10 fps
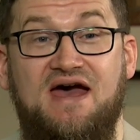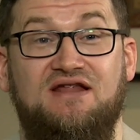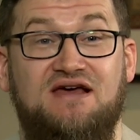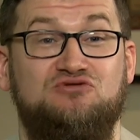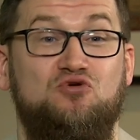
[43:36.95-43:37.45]

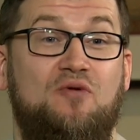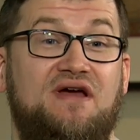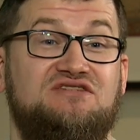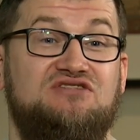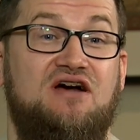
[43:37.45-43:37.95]
And as
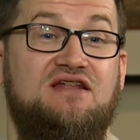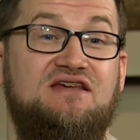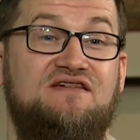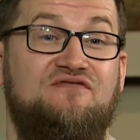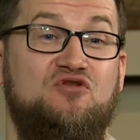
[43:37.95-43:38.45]
always, I
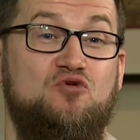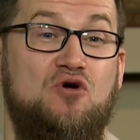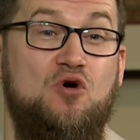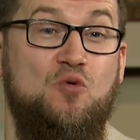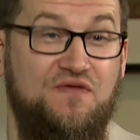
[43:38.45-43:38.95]
leave you
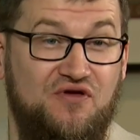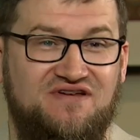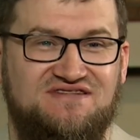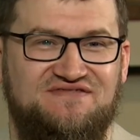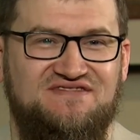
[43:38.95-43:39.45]
with the
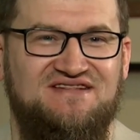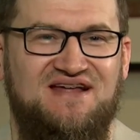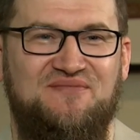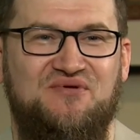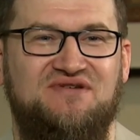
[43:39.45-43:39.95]
greetings of
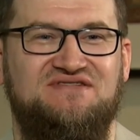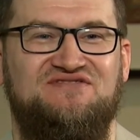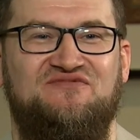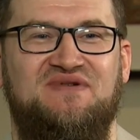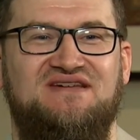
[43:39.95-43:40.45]
Islam, the
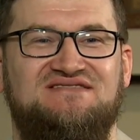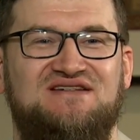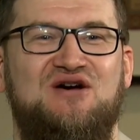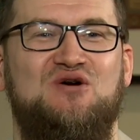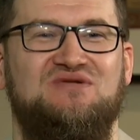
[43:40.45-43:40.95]
greetings of peace.